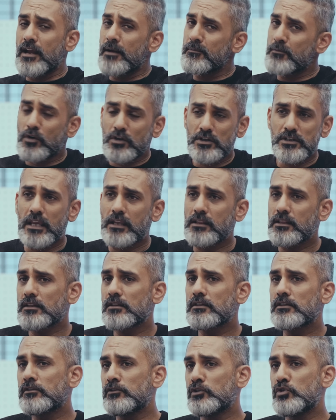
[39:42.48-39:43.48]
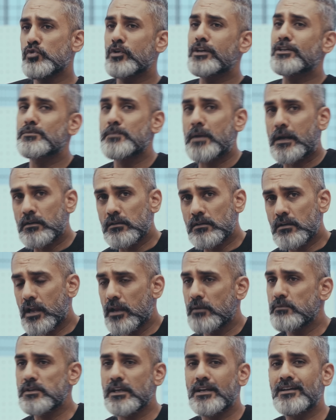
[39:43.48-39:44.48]
I'm not saying that Duke is better.
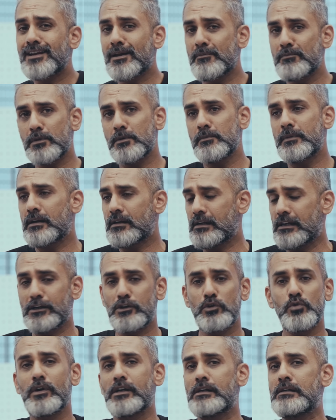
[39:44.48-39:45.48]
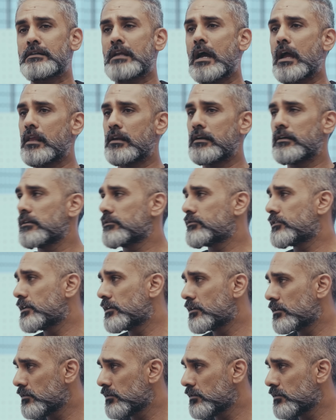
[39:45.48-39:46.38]
I'm saying temperamentally two entirely different